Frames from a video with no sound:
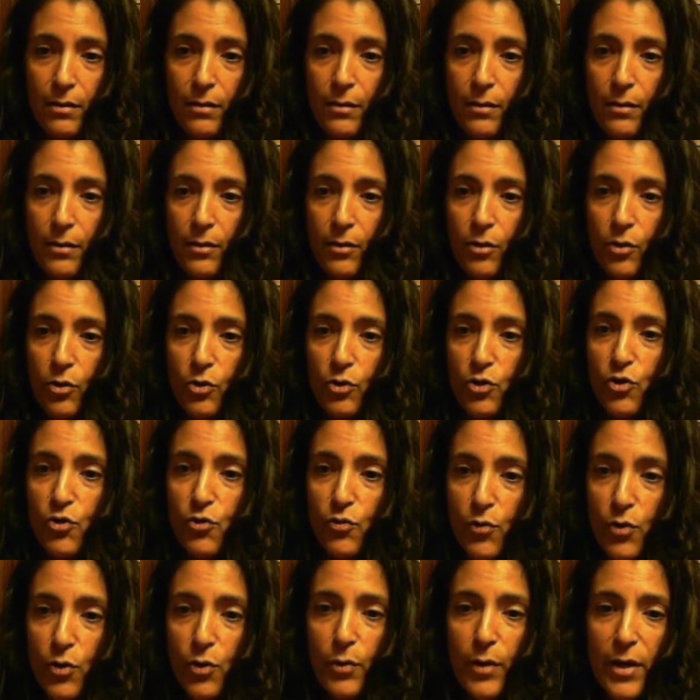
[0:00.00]
Her
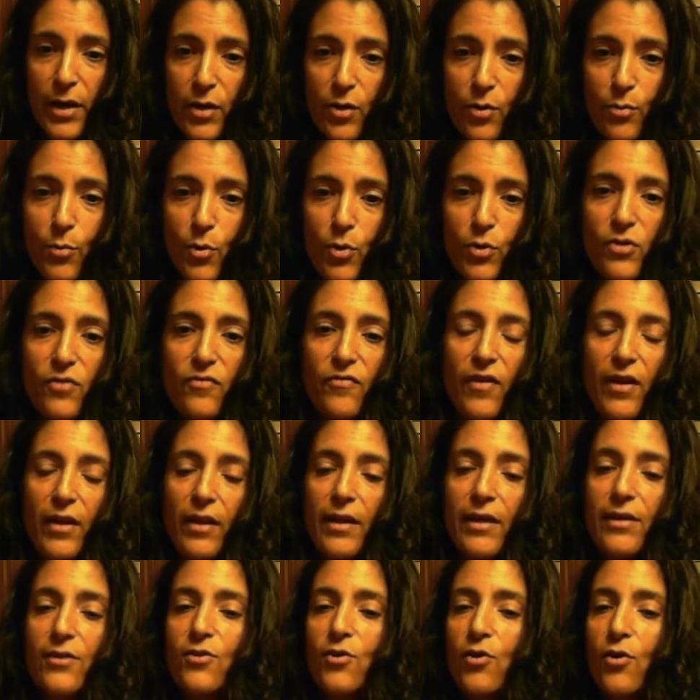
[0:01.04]
true innermost
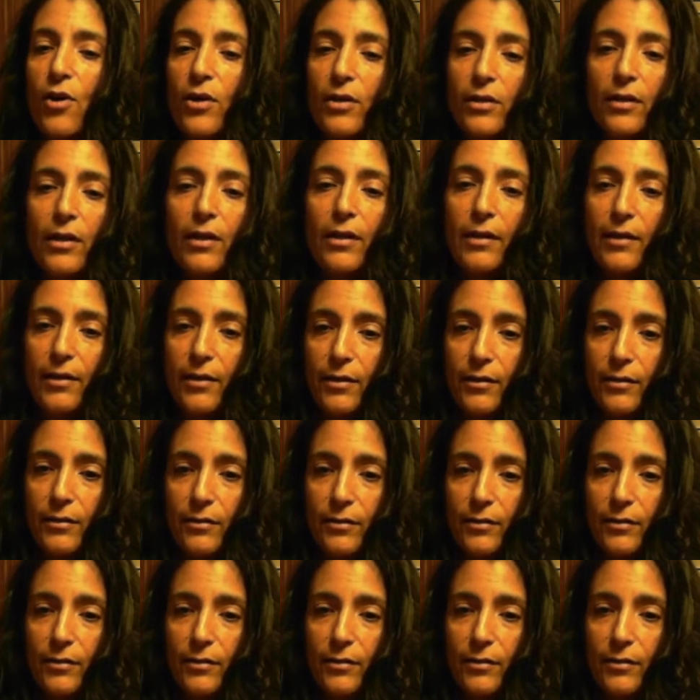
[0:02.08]
feelings are unclear.